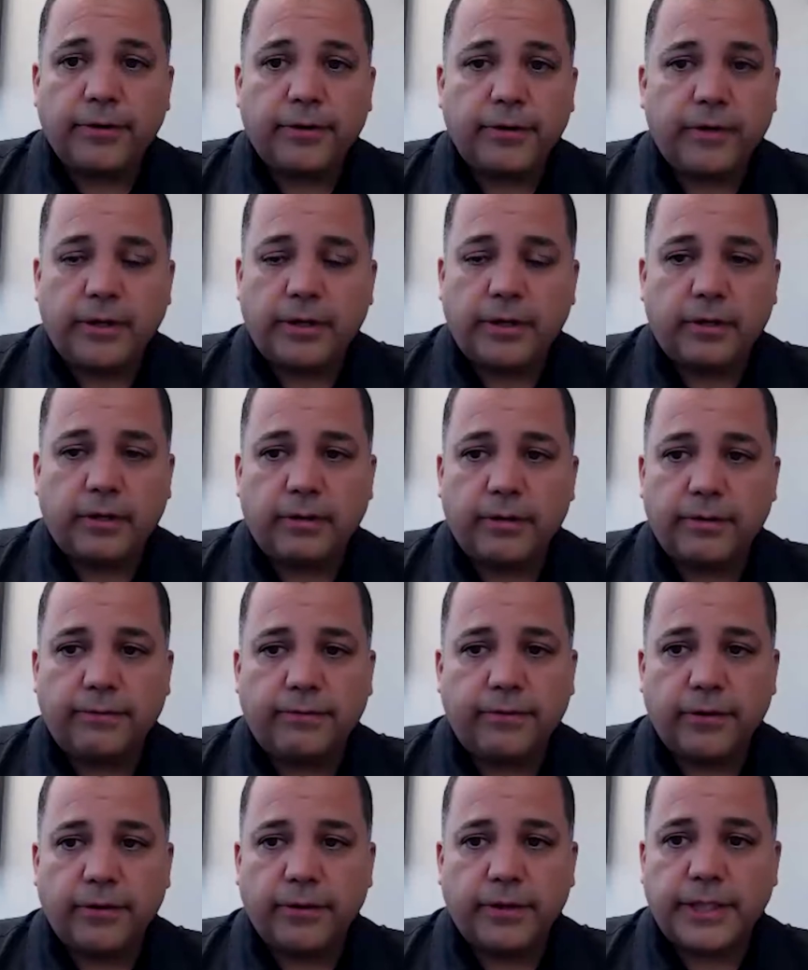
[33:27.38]

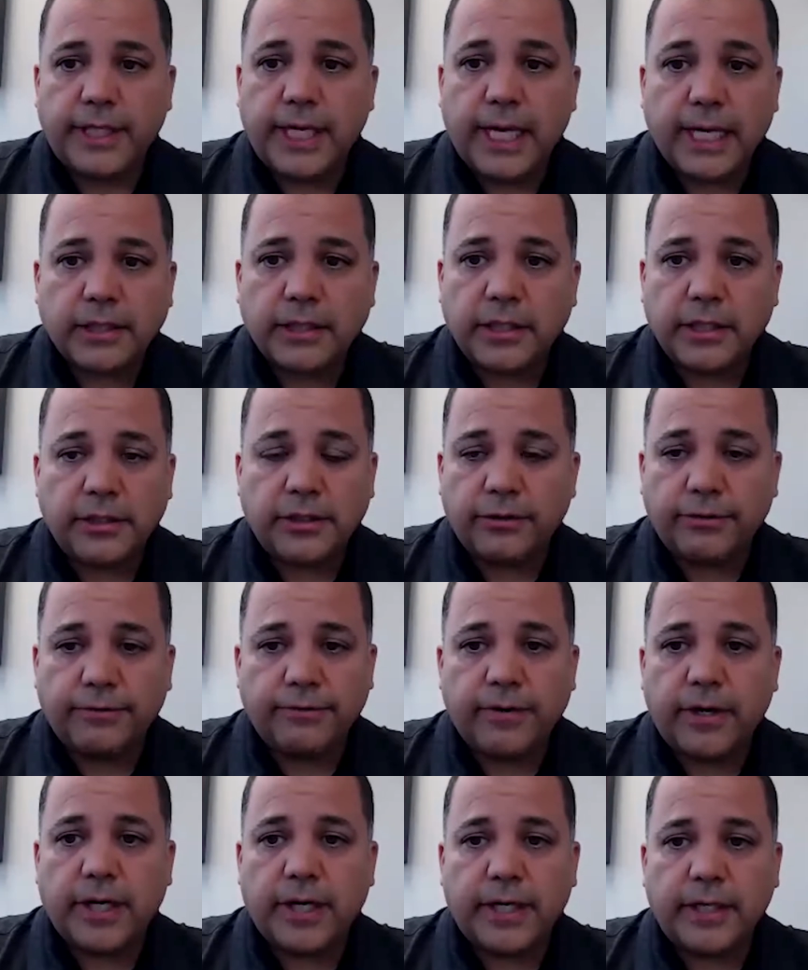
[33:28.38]
in Texas, you're
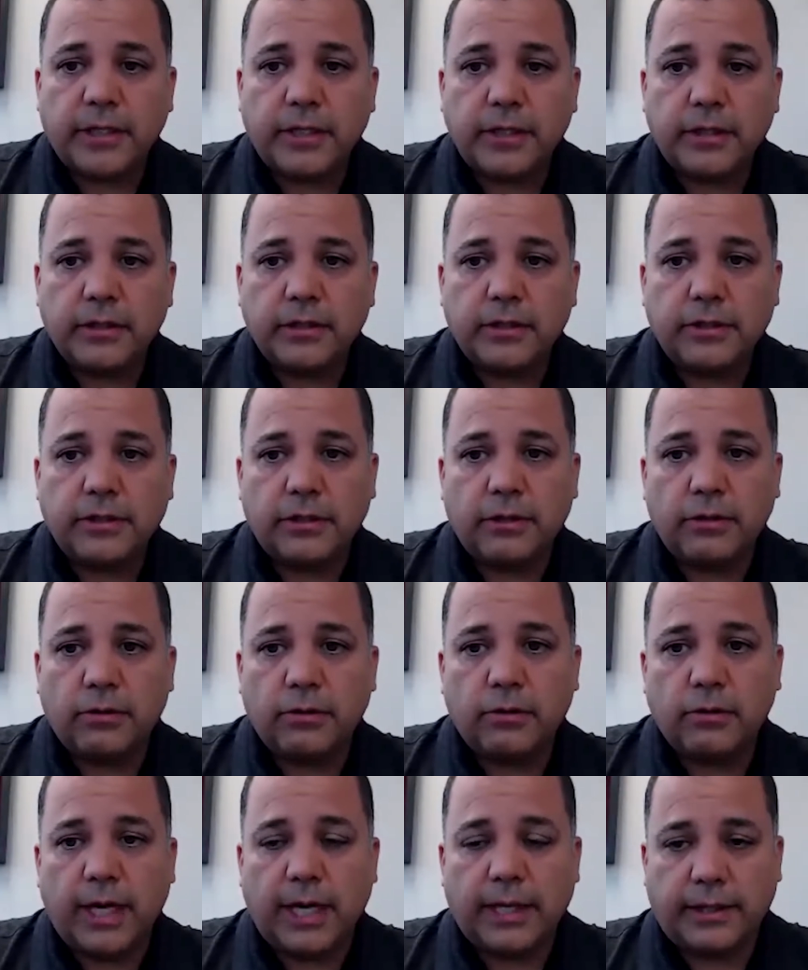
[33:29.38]
fine.
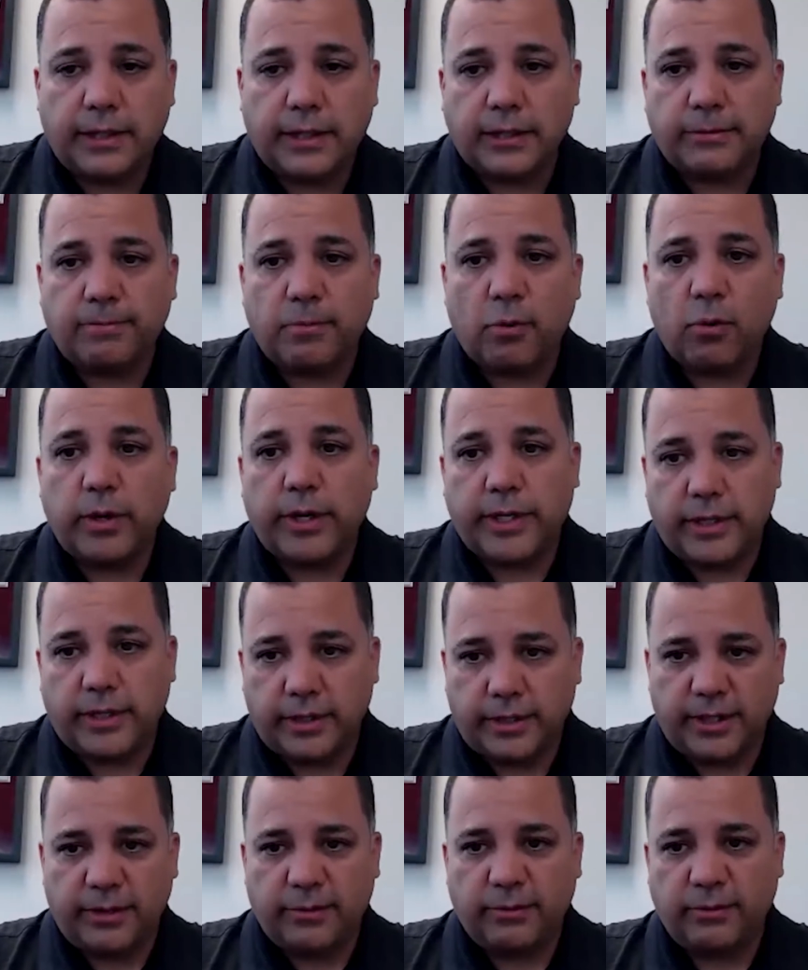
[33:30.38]
So at this point
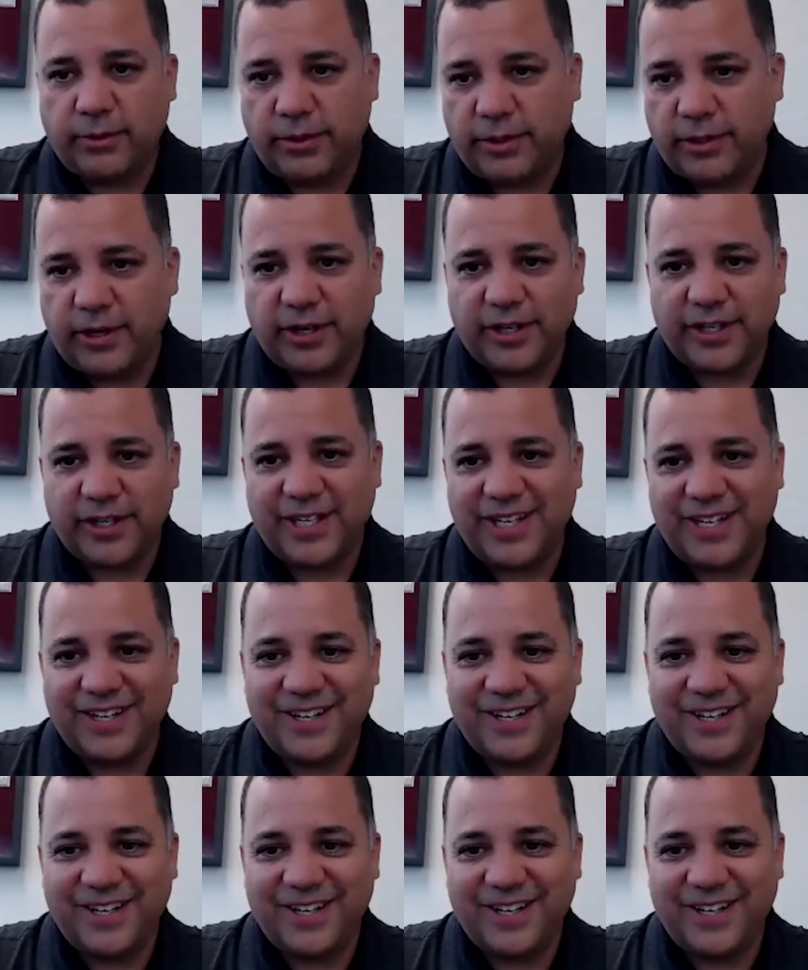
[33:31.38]
that we're talking here,